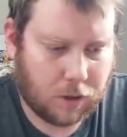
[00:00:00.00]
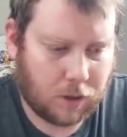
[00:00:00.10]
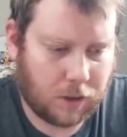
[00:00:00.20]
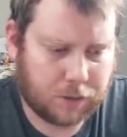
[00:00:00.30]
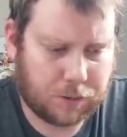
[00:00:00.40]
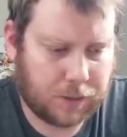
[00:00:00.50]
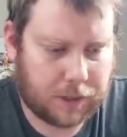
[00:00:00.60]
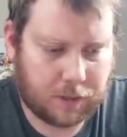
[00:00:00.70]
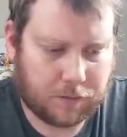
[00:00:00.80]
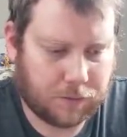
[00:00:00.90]
a
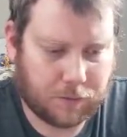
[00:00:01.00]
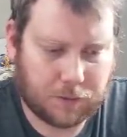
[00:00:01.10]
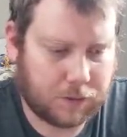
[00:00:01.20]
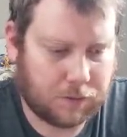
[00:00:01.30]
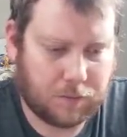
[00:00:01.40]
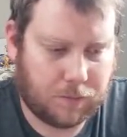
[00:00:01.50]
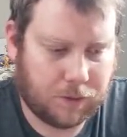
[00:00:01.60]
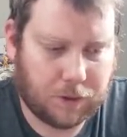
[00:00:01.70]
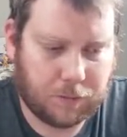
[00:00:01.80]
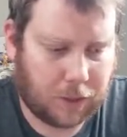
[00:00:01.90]
trade for some
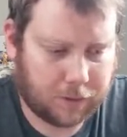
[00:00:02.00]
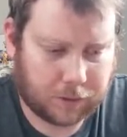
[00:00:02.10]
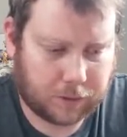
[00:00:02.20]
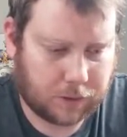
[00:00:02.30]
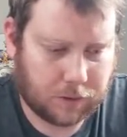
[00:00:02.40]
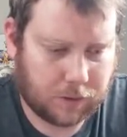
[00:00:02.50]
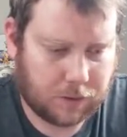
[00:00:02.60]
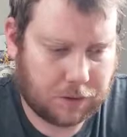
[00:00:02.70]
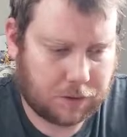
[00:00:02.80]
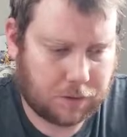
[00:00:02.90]
new modern
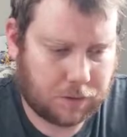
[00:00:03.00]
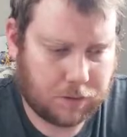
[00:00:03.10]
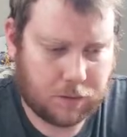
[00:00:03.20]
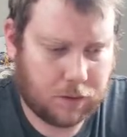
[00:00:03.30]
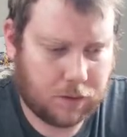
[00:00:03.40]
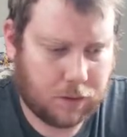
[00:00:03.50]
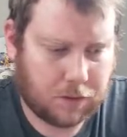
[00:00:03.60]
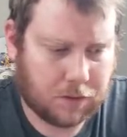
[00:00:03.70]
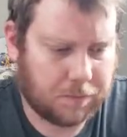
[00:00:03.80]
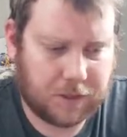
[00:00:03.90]
cards,
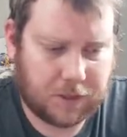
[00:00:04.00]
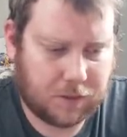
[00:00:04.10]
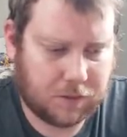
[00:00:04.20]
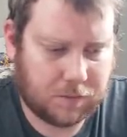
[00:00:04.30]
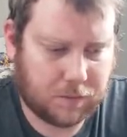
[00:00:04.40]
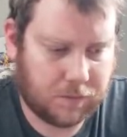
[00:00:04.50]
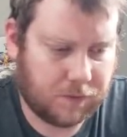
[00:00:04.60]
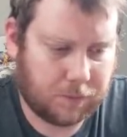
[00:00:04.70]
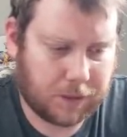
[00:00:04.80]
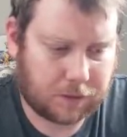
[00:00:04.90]
some V's,
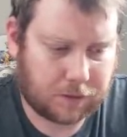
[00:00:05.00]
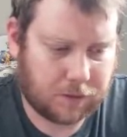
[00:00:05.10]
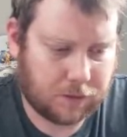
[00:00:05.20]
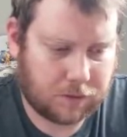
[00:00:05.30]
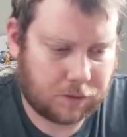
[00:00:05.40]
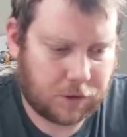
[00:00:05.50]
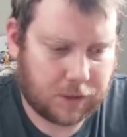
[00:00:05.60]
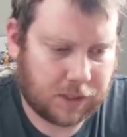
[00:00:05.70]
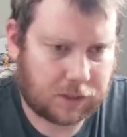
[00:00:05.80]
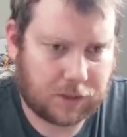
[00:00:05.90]
VMAXs,
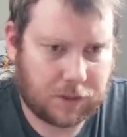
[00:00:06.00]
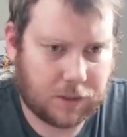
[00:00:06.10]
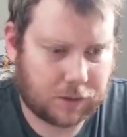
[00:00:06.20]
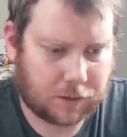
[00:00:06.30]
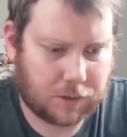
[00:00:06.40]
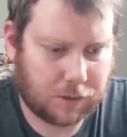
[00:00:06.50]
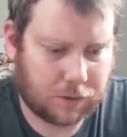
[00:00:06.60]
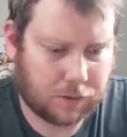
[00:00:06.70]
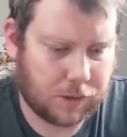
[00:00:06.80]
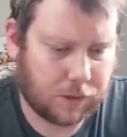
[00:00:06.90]
GX, EX
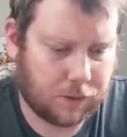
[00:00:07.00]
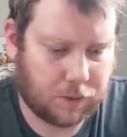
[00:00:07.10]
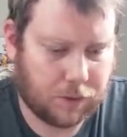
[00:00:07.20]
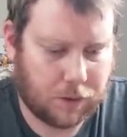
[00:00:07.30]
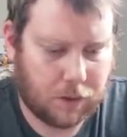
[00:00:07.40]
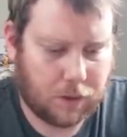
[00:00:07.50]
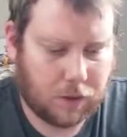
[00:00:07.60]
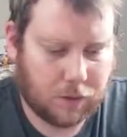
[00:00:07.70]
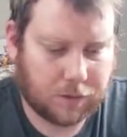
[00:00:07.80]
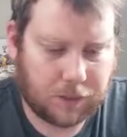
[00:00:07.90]
cards. So
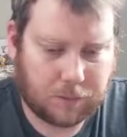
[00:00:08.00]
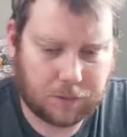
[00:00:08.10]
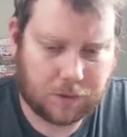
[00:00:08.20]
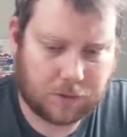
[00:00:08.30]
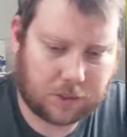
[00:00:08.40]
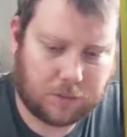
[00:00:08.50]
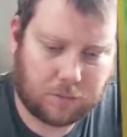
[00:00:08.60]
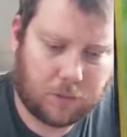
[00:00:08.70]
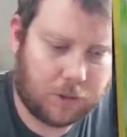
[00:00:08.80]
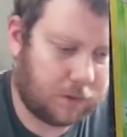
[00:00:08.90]
that was all kind of
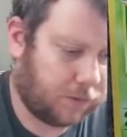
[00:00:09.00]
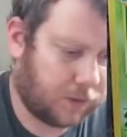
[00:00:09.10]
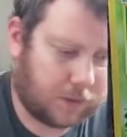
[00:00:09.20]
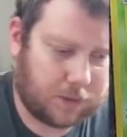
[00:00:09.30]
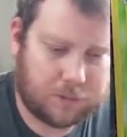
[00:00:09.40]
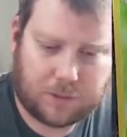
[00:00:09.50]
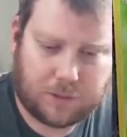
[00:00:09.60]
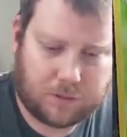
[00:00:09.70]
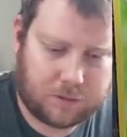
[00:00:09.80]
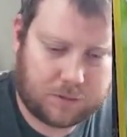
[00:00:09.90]
one. I forgot that was kind
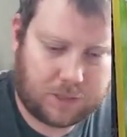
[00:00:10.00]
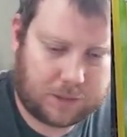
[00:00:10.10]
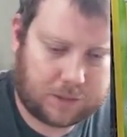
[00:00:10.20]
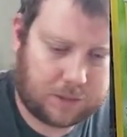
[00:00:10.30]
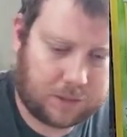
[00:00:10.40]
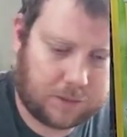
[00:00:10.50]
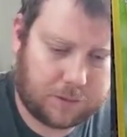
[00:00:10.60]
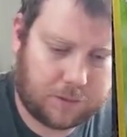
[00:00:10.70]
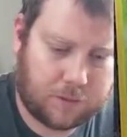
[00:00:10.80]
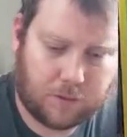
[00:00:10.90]
of all stacked
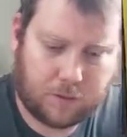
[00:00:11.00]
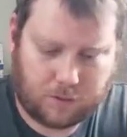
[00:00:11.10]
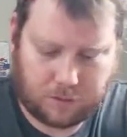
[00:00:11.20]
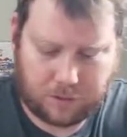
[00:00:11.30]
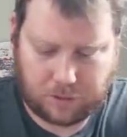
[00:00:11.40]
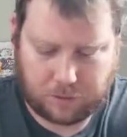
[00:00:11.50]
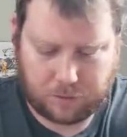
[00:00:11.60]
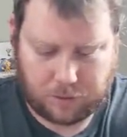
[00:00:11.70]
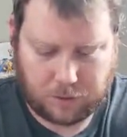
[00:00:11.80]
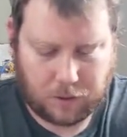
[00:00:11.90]
together. So
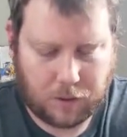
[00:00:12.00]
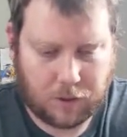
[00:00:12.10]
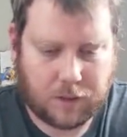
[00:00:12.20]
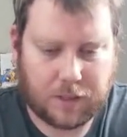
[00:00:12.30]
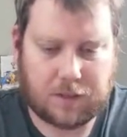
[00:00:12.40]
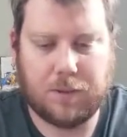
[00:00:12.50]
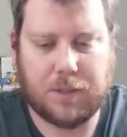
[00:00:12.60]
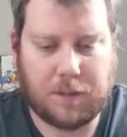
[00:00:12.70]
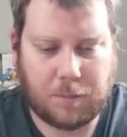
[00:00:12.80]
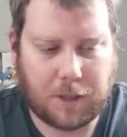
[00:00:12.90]
that's what
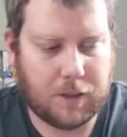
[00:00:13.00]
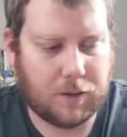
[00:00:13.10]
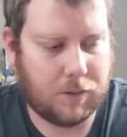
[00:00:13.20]
that pile